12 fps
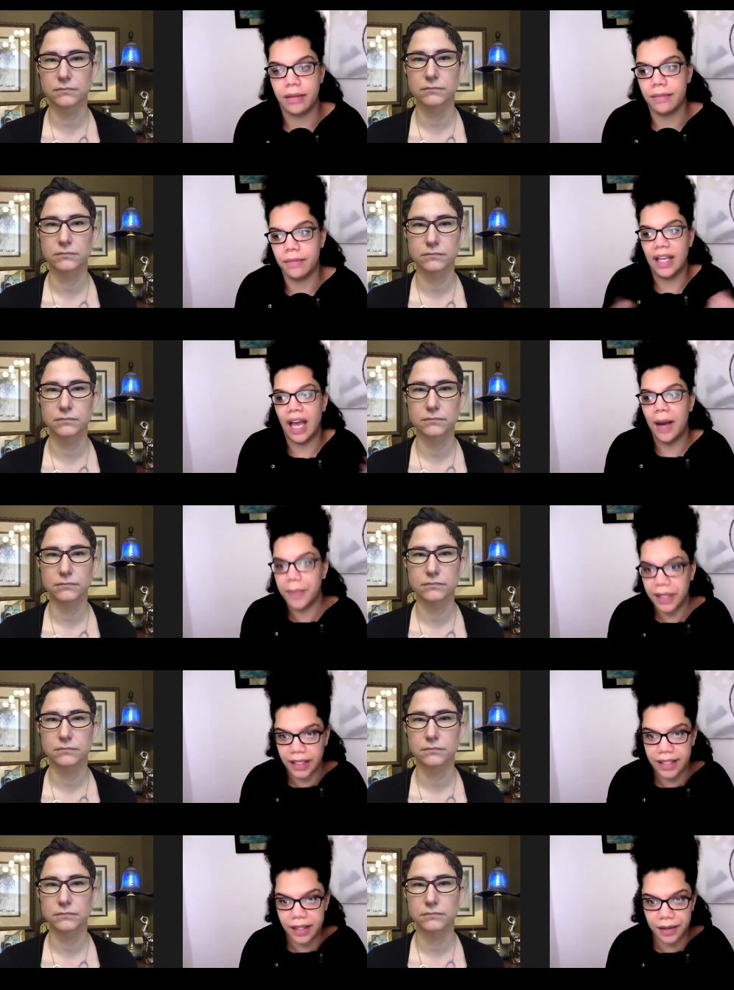
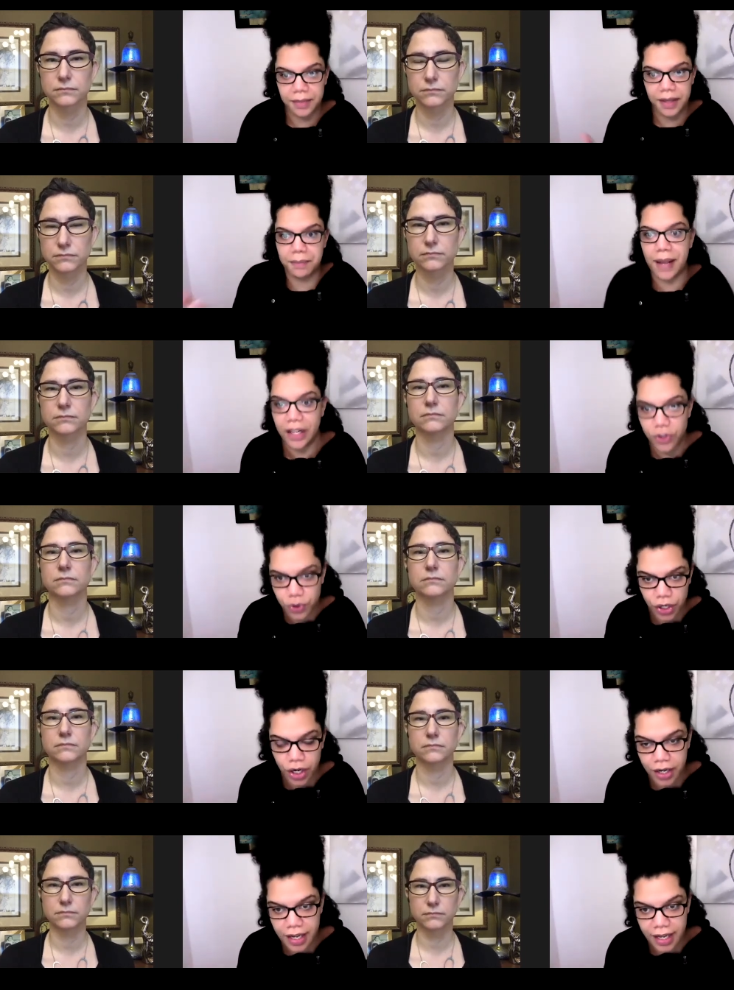Speaker 1: capitalism and
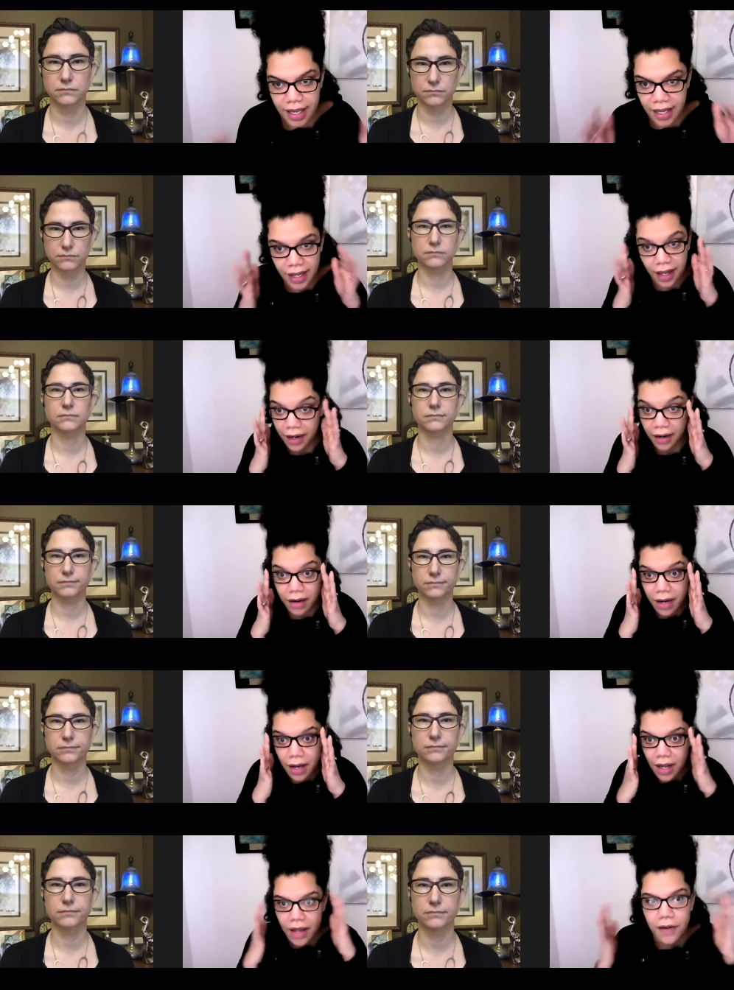patriarchy and
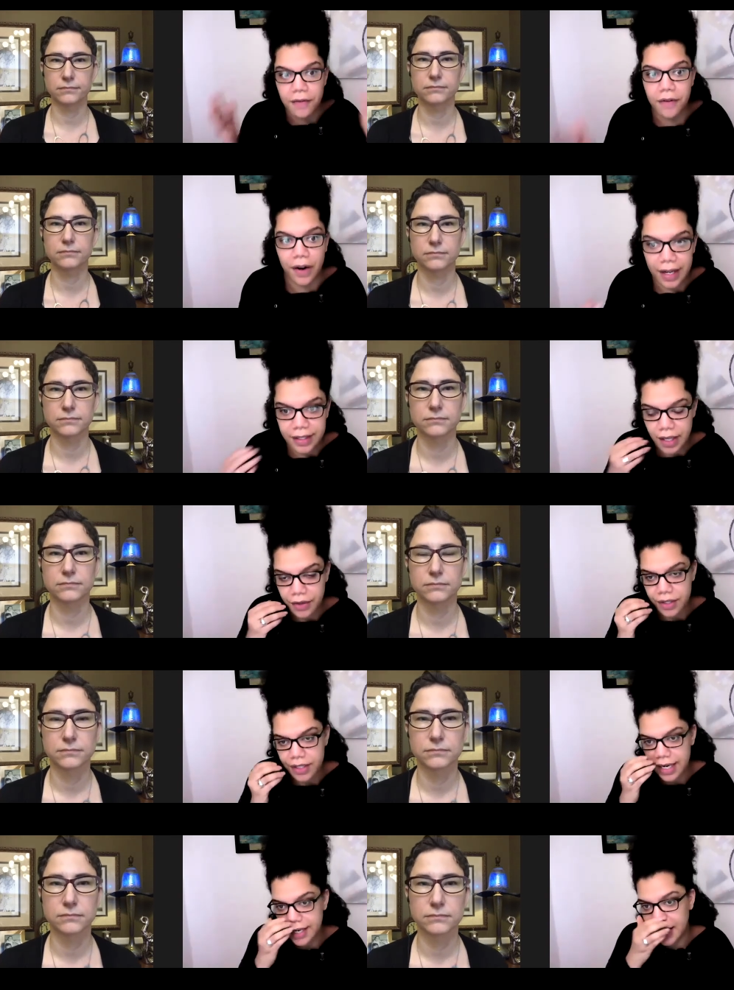various other
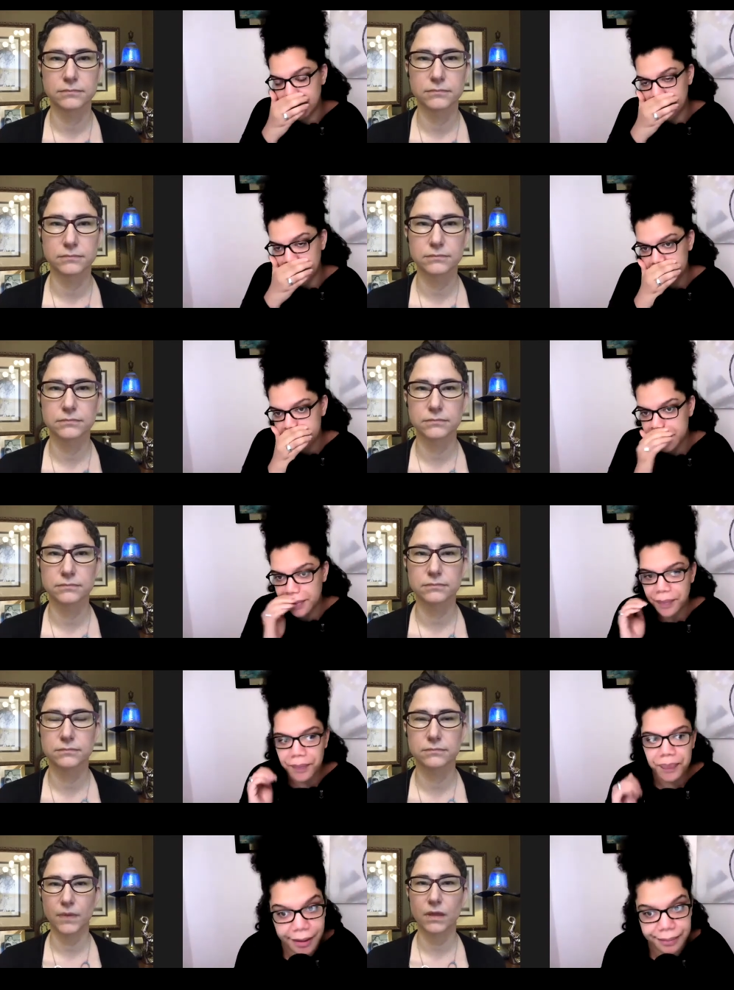dynamics?
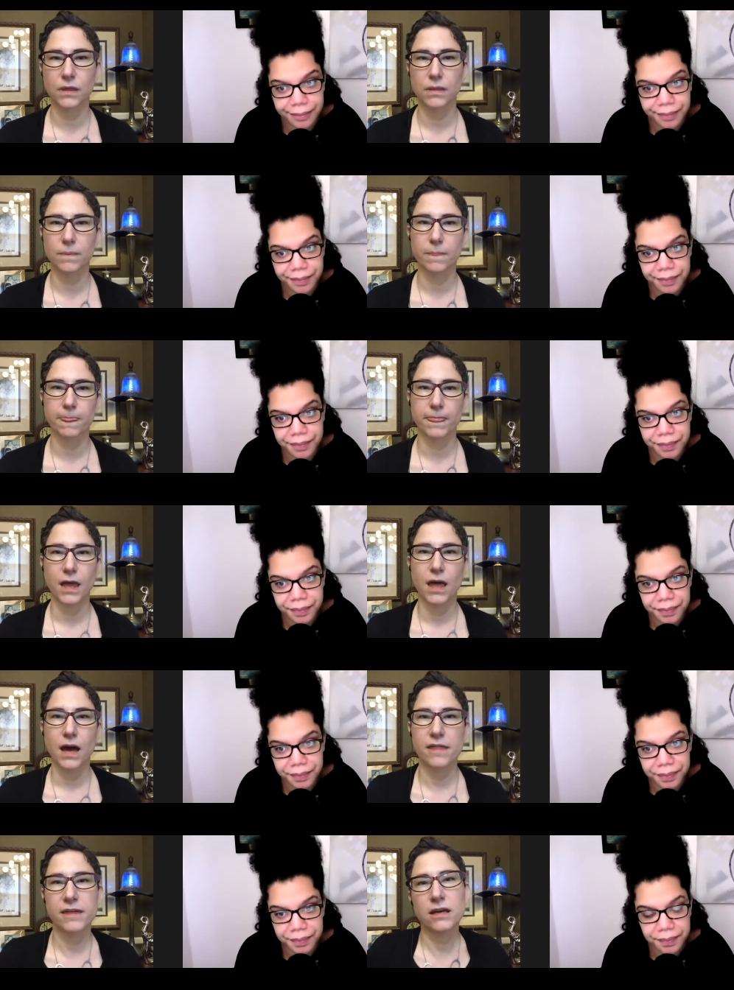
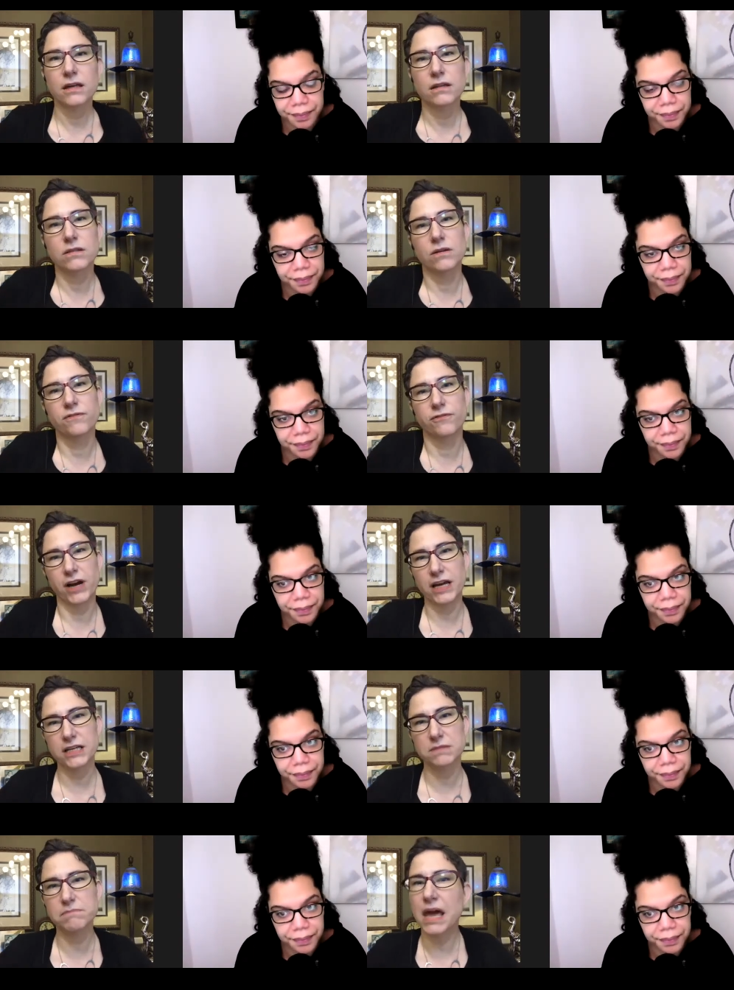
Speaker 2: I think the
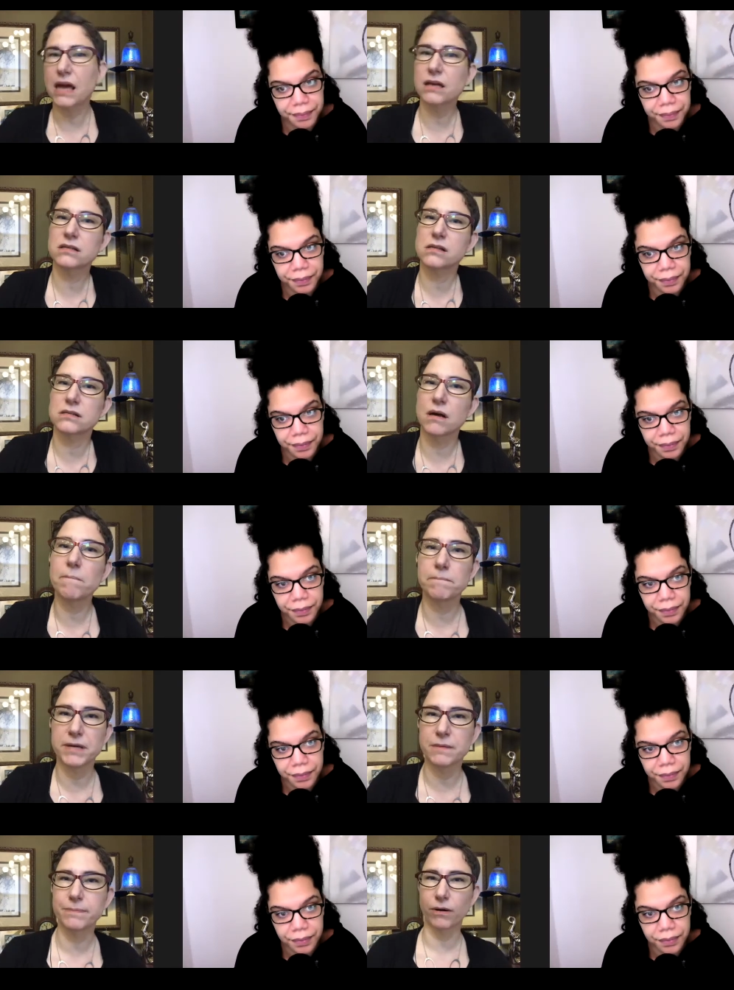phrase makes some
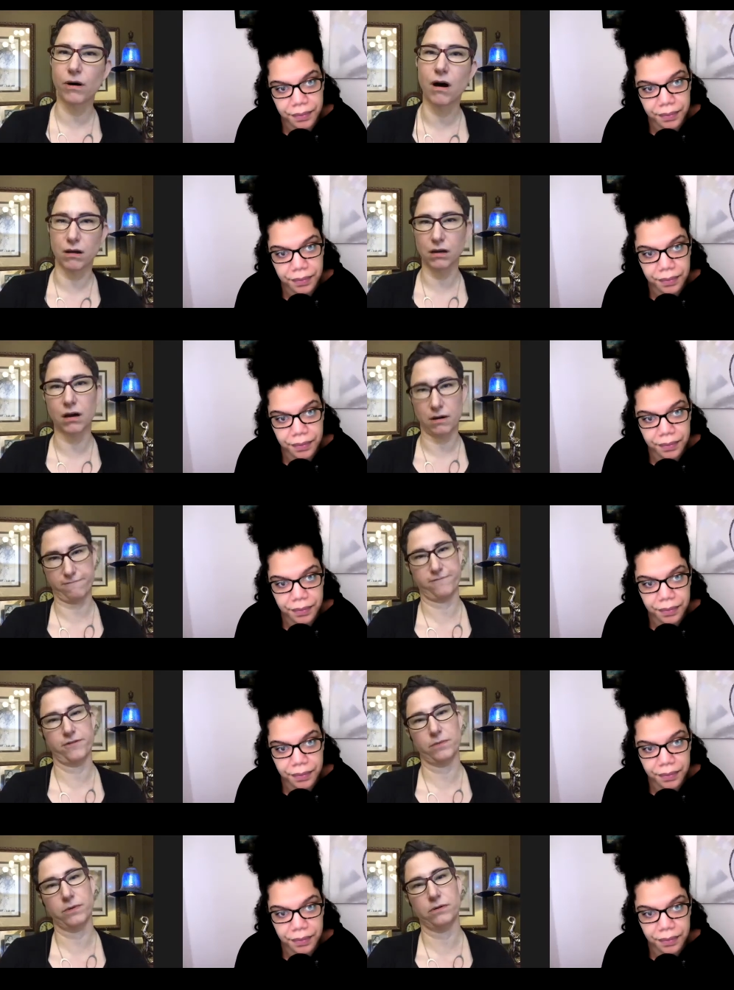people
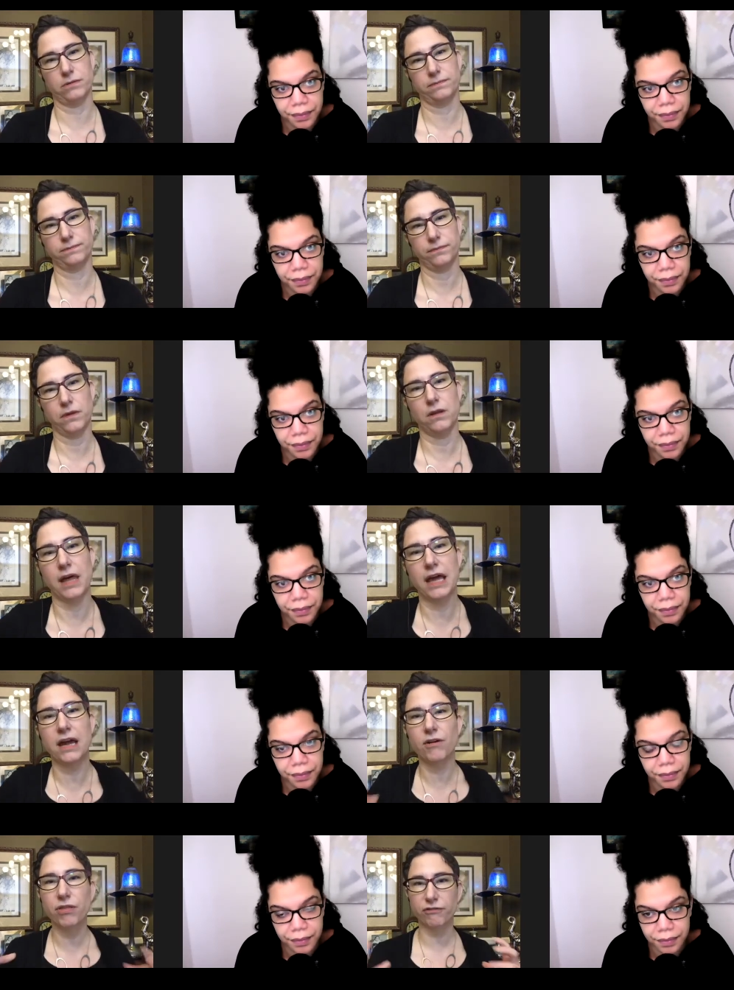uncomfortable. They
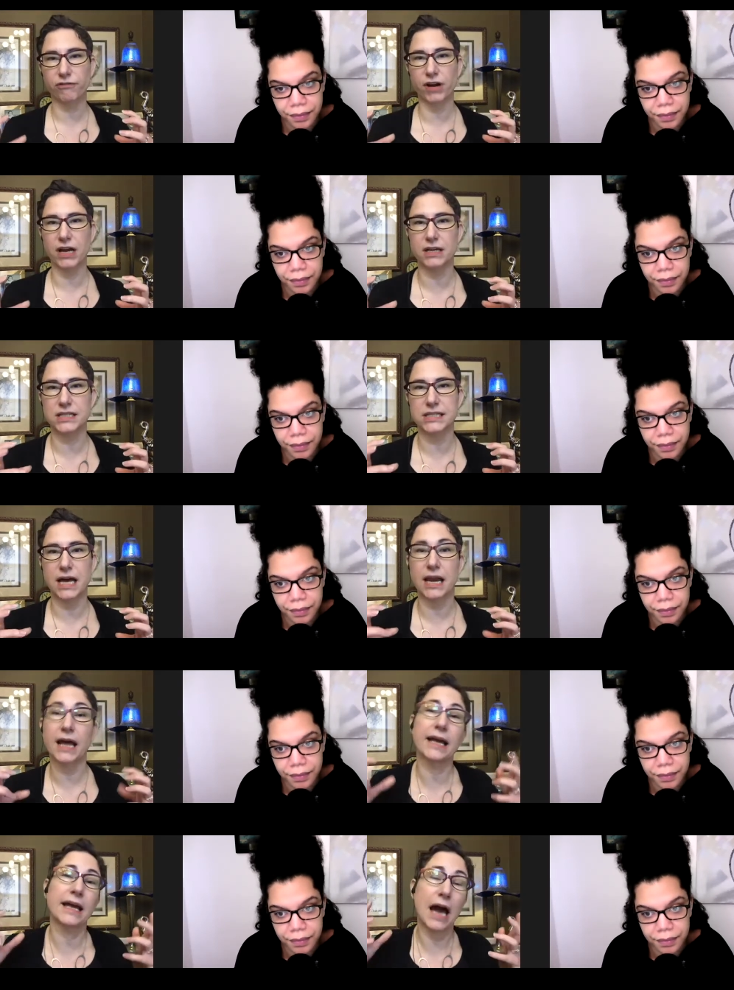hear the phrase, and
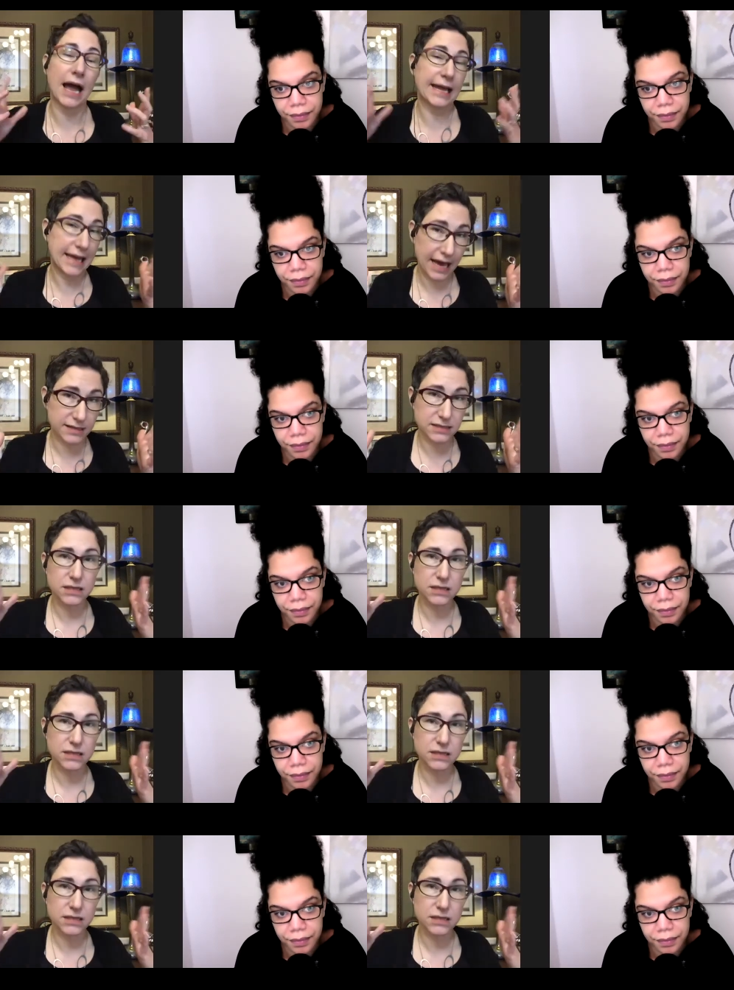I, I guess,